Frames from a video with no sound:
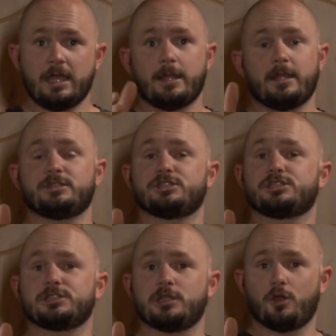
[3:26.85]
and then
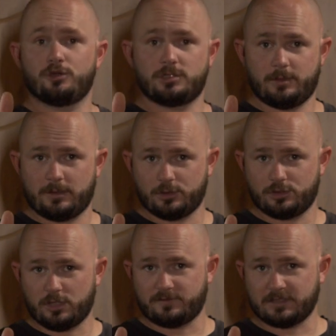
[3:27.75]
just slow to medium
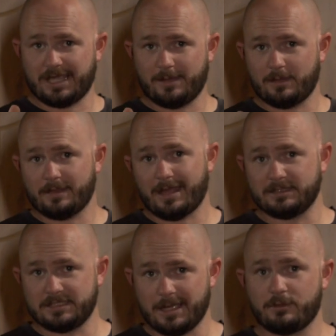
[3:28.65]
retrieve to keep at
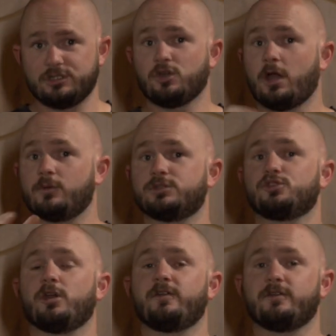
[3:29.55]
that depth and try to
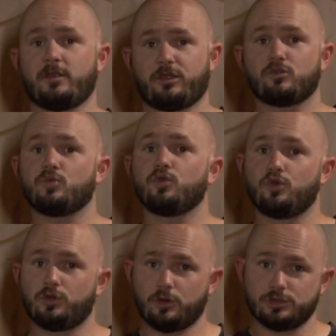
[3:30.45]
retrieve it through
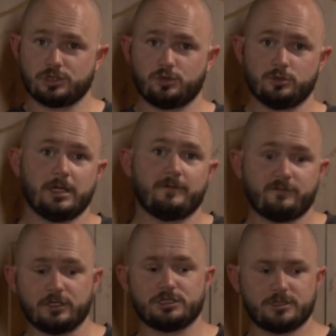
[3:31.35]
those schooled up
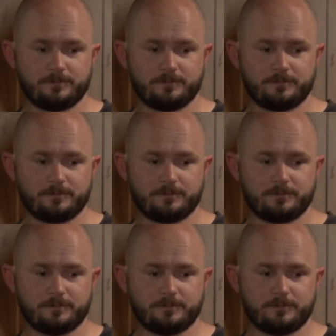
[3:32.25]
fish.